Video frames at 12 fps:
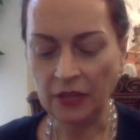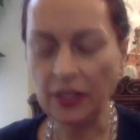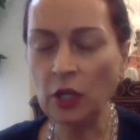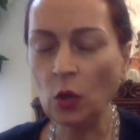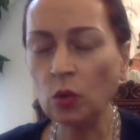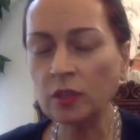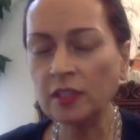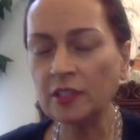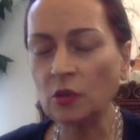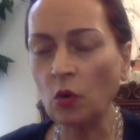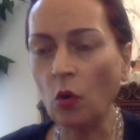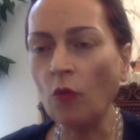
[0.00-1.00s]
they
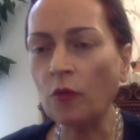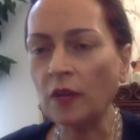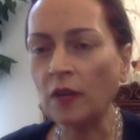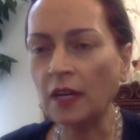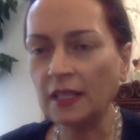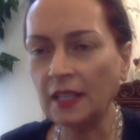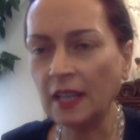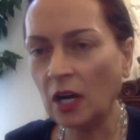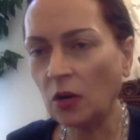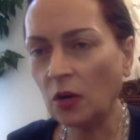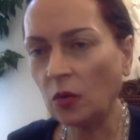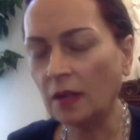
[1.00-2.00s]
also offer right
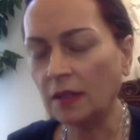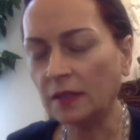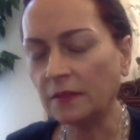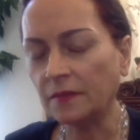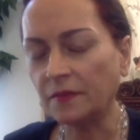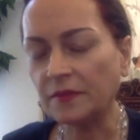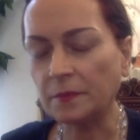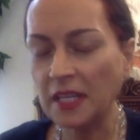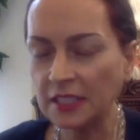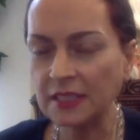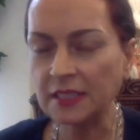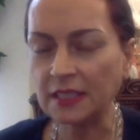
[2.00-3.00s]
now
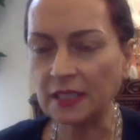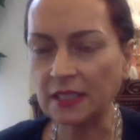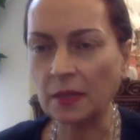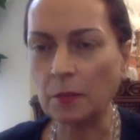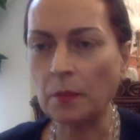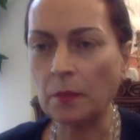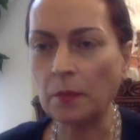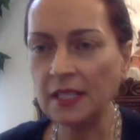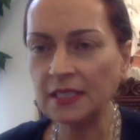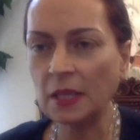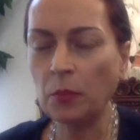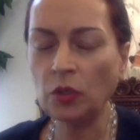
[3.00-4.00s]
medicine
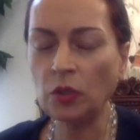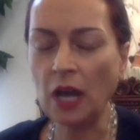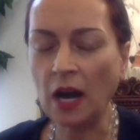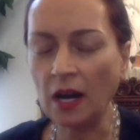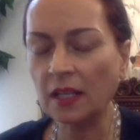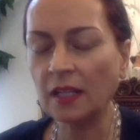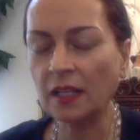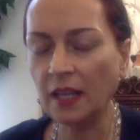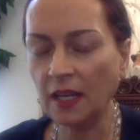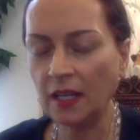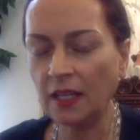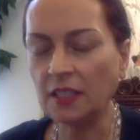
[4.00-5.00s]
based upon
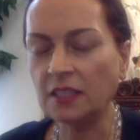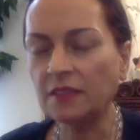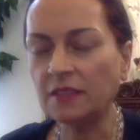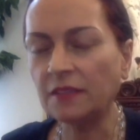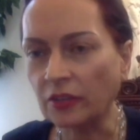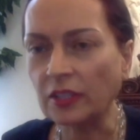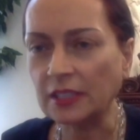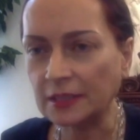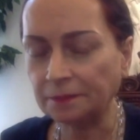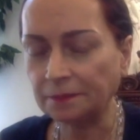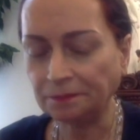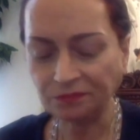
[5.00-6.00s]
RNA
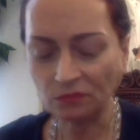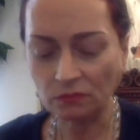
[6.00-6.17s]
interference.